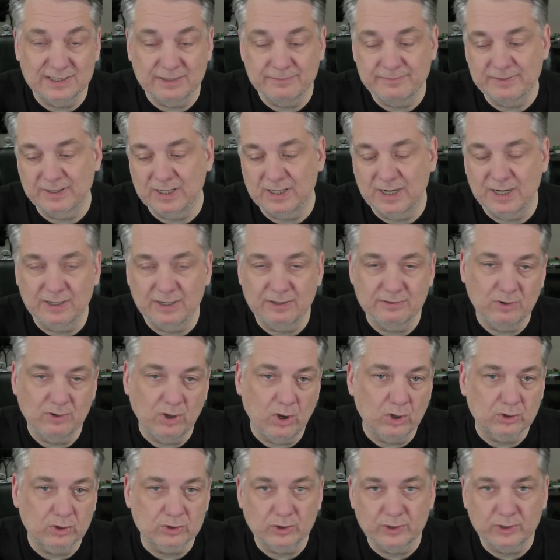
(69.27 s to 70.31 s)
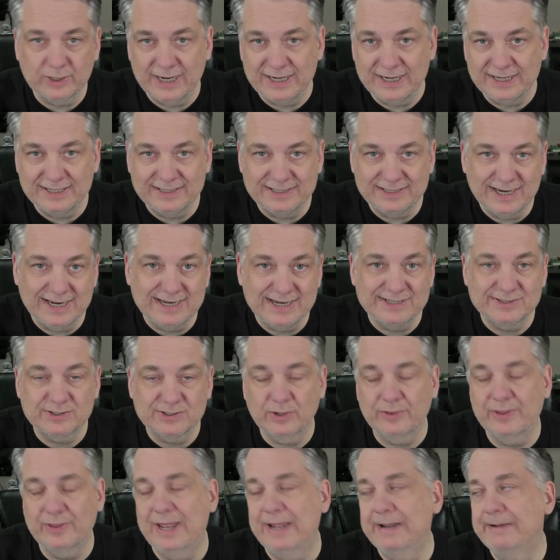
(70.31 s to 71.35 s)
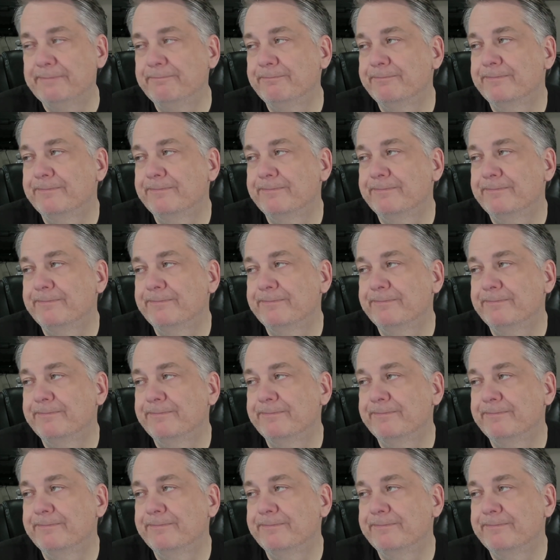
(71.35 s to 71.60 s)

I've been kind of alternating days on that.